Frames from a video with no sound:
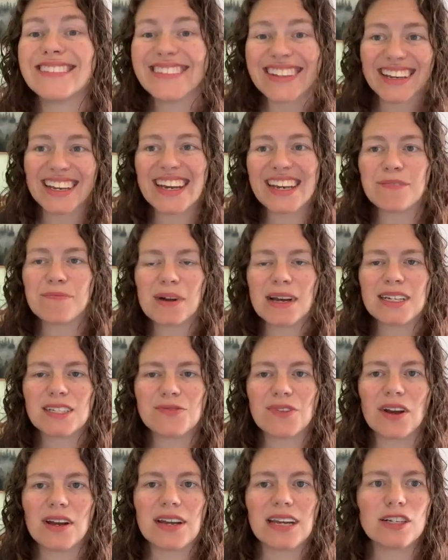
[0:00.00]
By
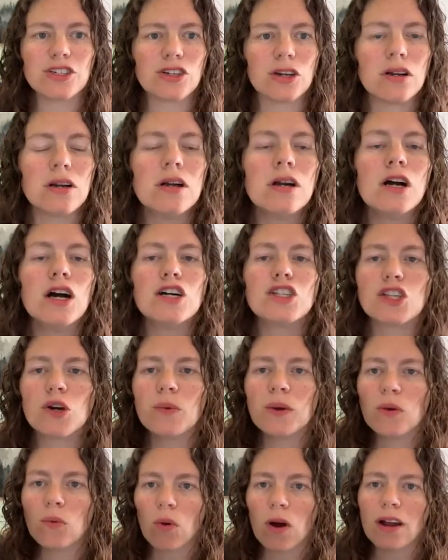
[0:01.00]
its very nature.
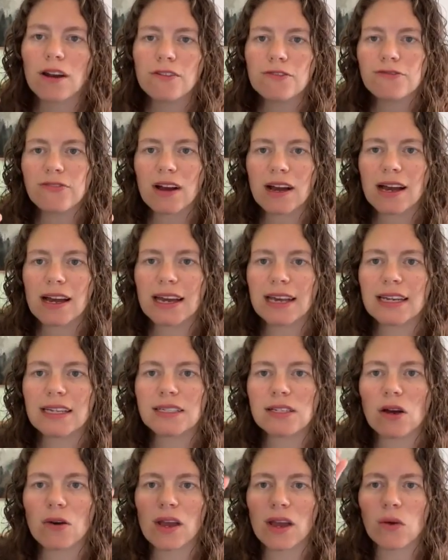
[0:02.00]
So we want to
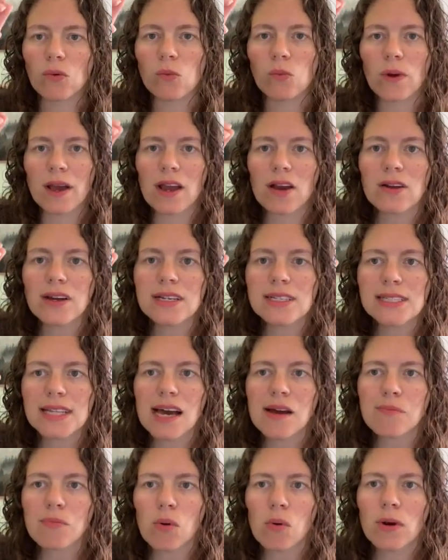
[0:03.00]
find, okay, where is
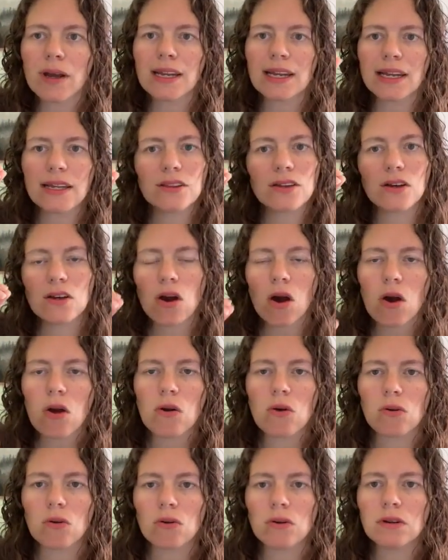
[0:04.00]
that point in the
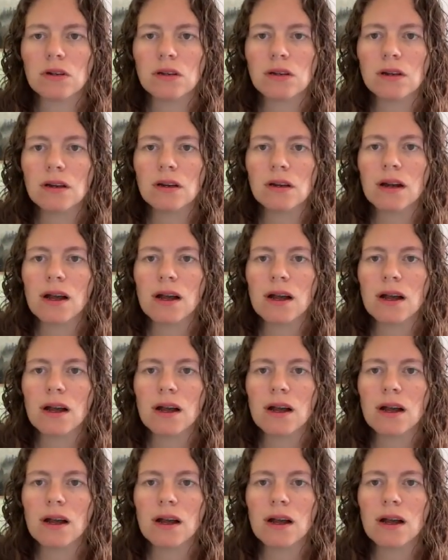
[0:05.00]
code